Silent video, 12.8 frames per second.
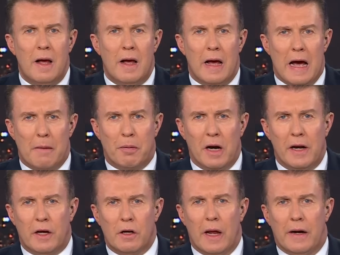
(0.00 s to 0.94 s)
Our
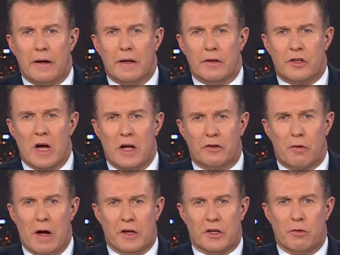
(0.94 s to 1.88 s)
political editor, Charles
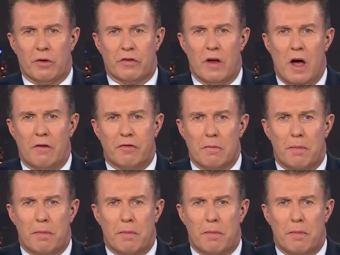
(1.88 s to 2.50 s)
Croucher, is live from